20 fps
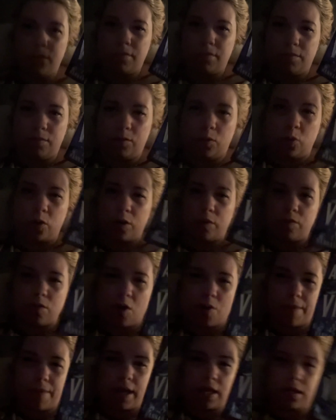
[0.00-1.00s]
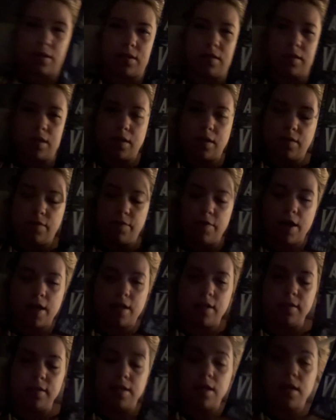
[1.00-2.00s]
more romance than
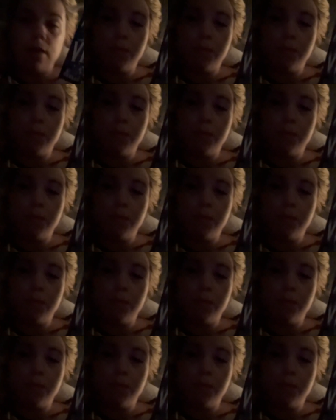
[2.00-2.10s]
fantasy,